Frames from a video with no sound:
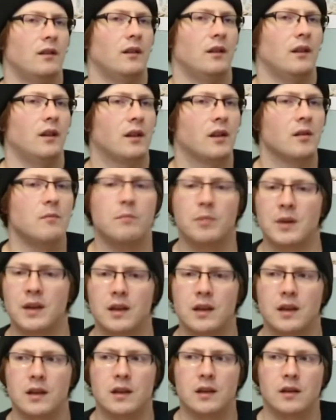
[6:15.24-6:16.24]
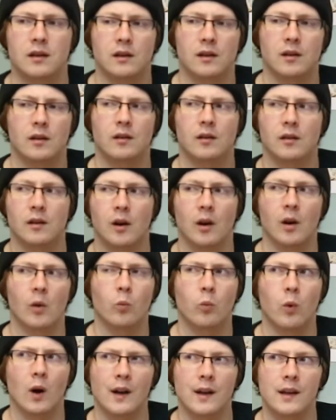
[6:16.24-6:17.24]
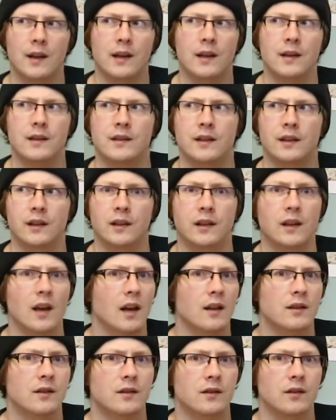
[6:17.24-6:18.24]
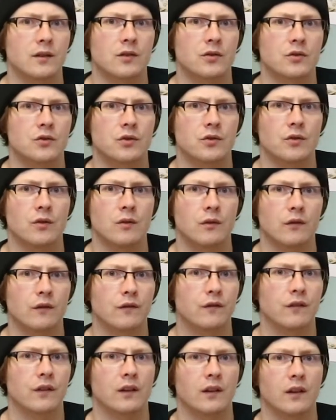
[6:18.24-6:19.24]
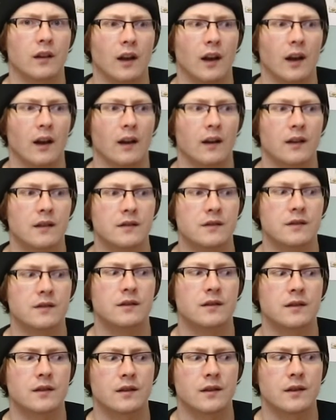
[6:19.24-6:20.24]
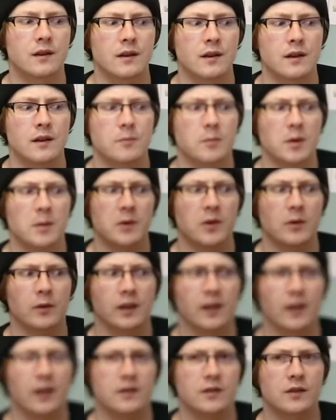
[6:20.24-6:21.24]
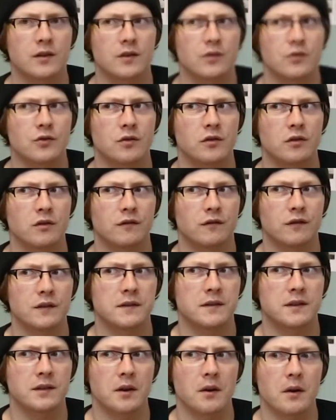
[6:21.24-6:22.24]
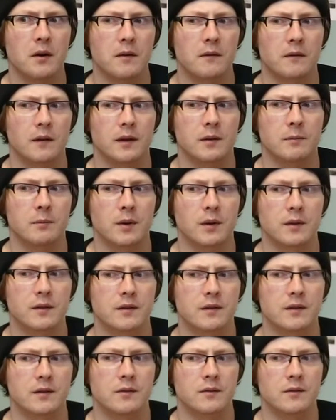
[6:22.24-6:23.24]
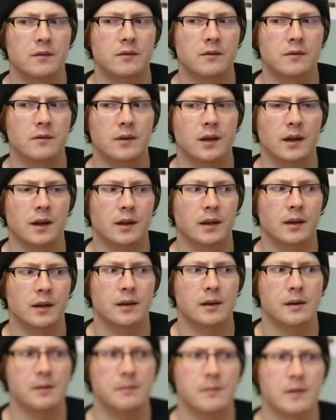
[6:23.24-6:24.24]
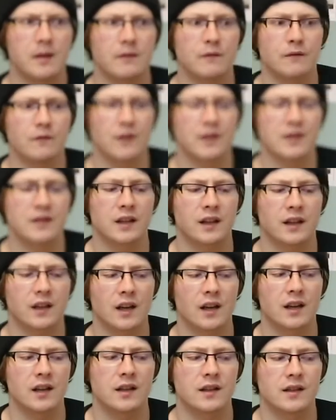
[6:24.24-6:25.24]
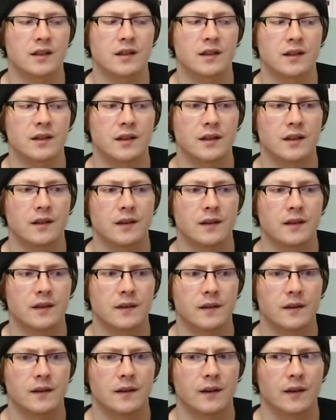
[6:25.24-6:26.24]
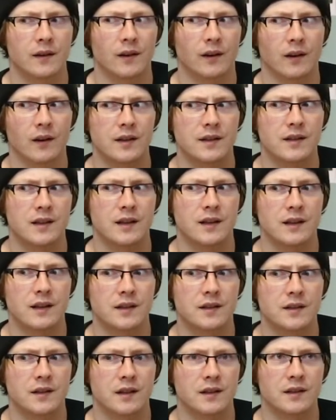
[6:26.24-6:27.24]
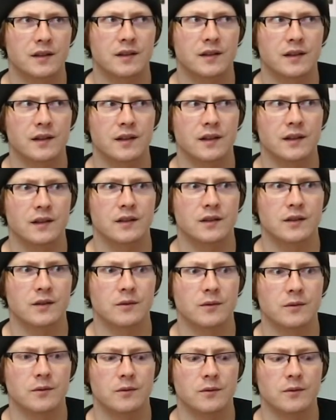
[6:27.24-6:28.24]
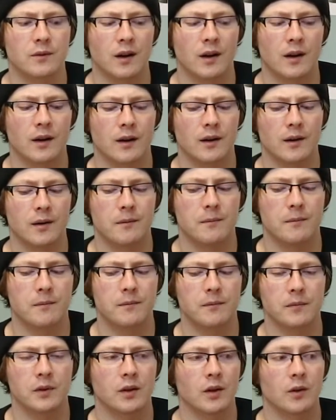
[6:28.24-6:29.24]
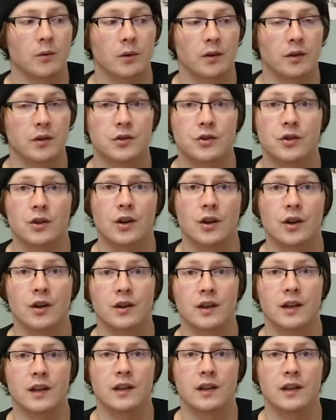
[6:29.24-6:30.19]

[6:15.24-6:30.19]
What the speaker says: it can be a way to get to the truth, and maybe not get to the truth entirely, but to investigate ideas that seek to go on a journey.